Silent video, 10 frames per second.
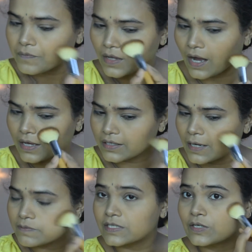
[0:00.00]
I
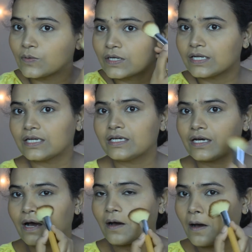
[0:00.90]
absolutely
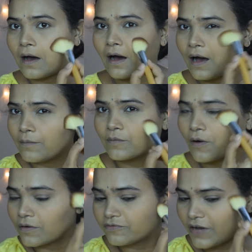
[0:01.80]
am
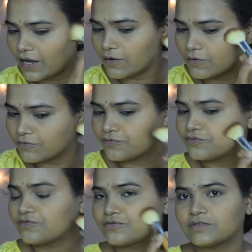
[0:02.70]
not fan
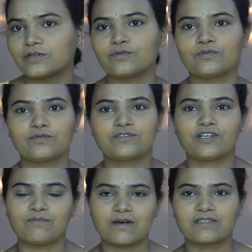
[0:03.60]
of, you know,
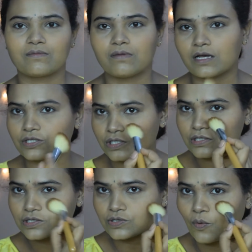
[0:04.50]
shimmers and blushes.
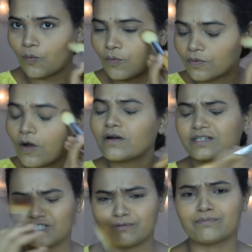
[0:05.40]
So
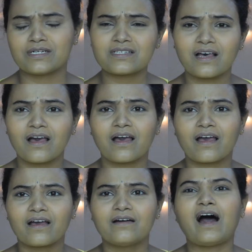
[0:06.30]
not shimmers,
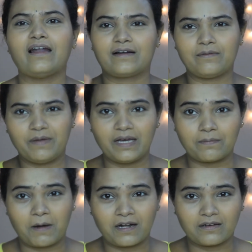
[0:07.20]
a little bigger
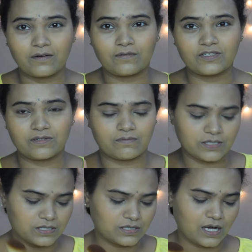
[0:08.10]
particle of shimmers.